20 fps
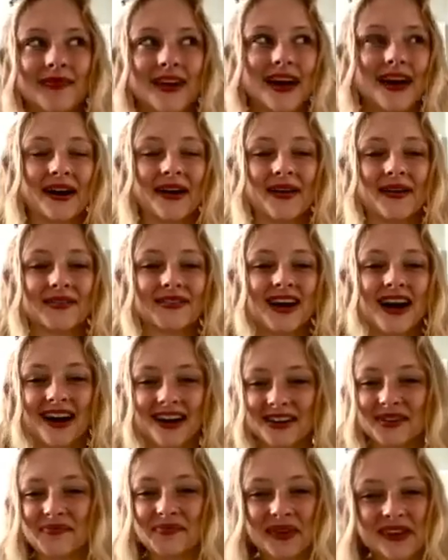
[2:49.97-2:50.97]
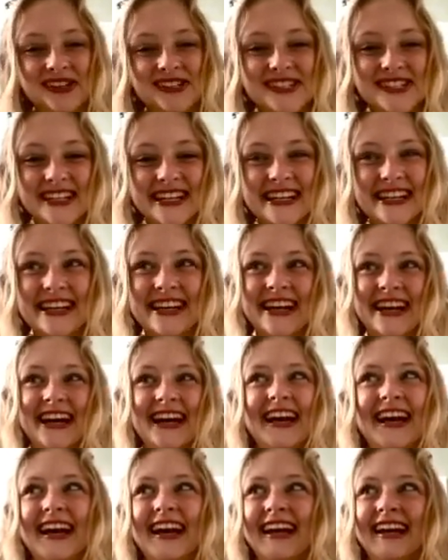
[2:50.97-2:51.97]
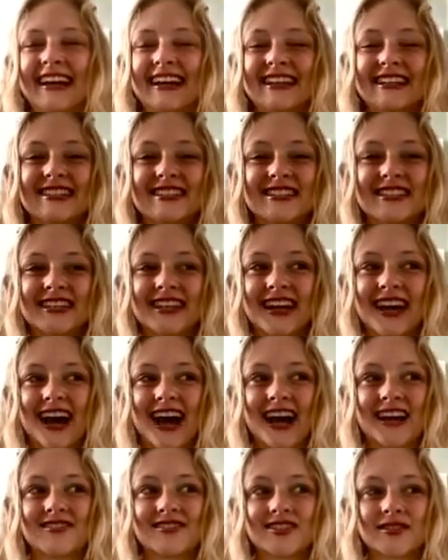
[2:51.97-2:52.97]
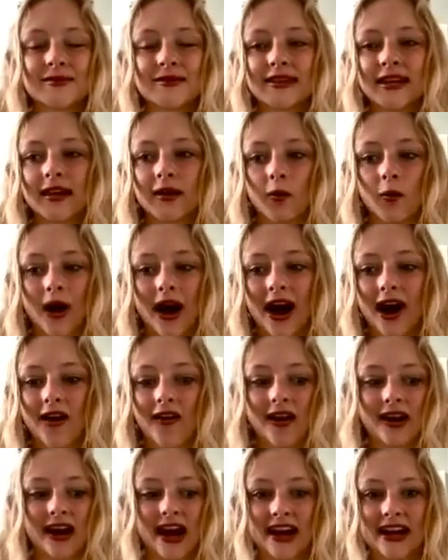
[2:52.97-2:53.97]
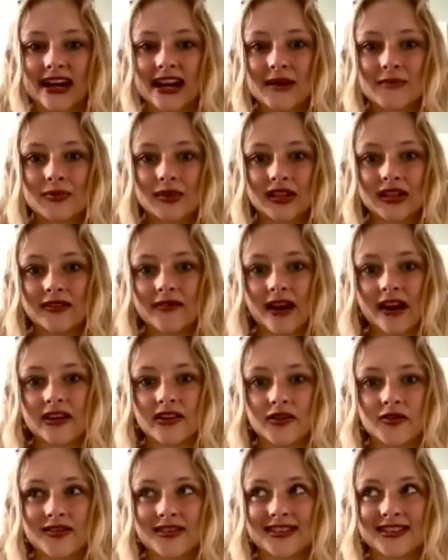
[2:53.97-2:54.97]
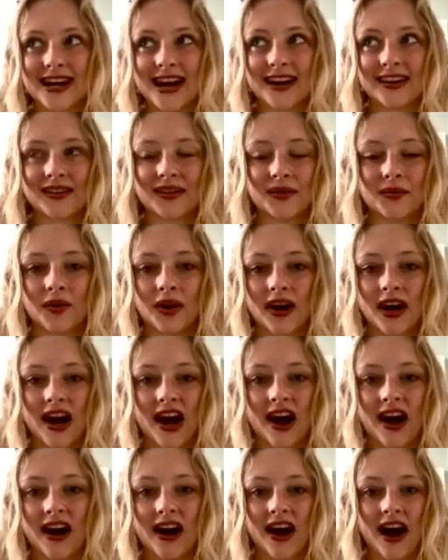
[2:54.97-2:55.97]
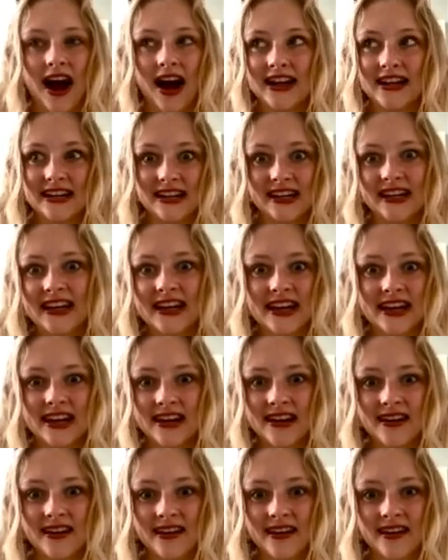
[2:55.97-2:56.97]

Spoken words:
I don't know, talkative person. And I just was like, wow, like I can't believe I knew exactly what I needed.